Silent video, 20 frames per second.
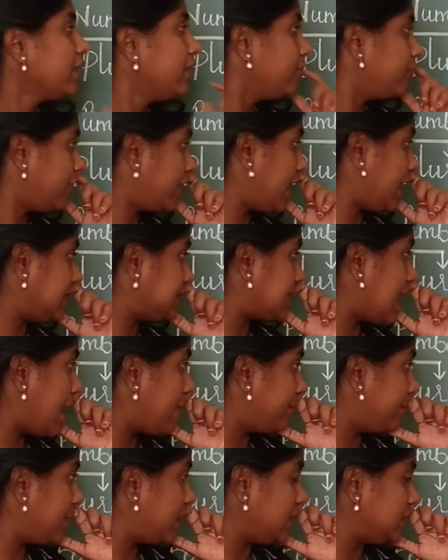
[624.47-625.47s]
For
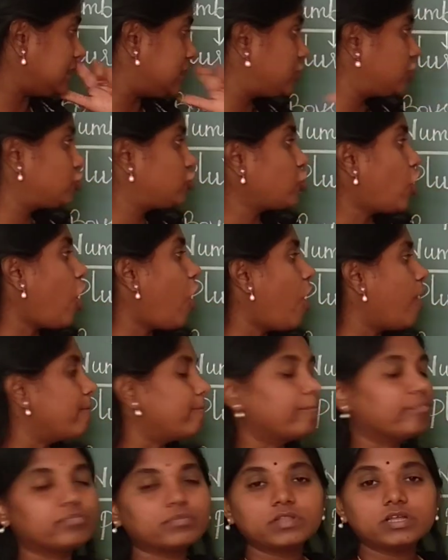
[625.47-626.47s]
example,
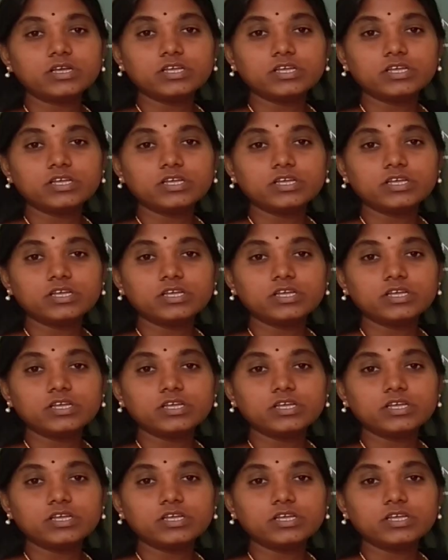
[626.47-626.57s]
storm